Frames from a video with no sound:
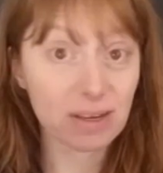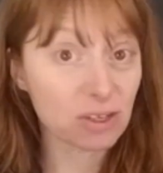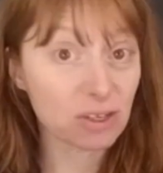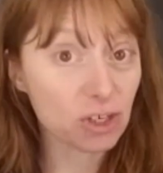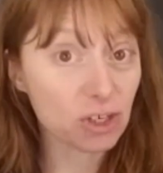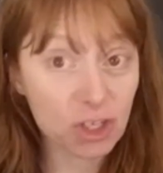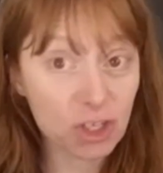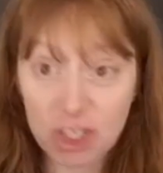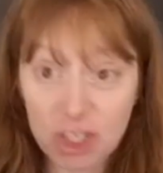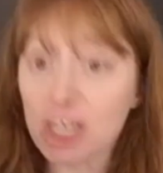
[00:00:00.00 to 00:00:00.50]

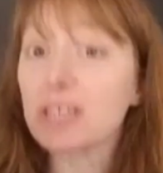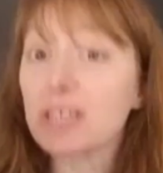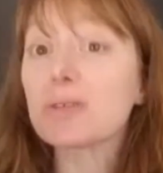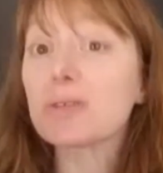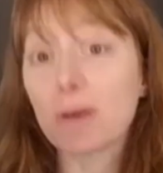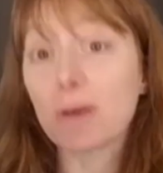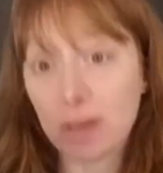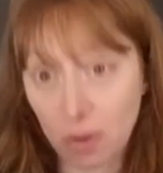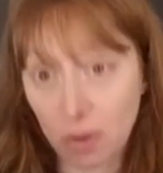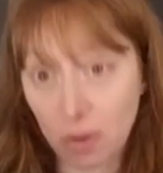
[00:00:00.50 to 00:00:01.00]
It's just
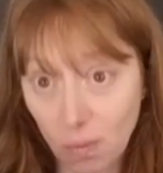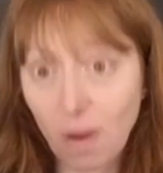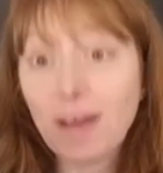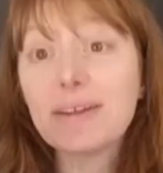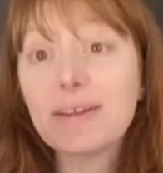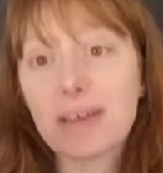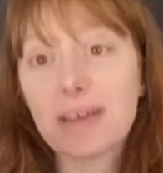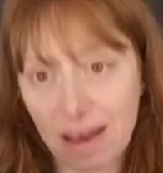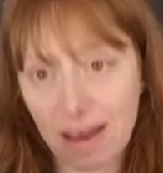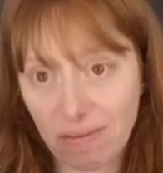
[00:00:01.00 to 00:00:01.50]
what you
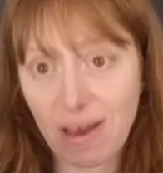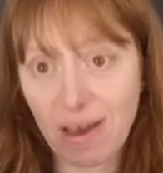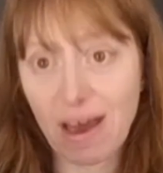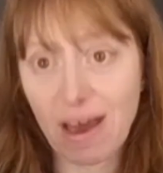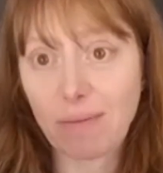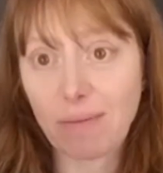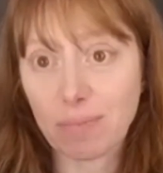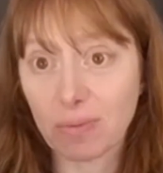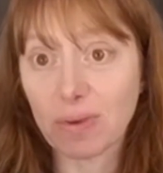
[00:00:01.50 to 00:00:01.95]
want to have happen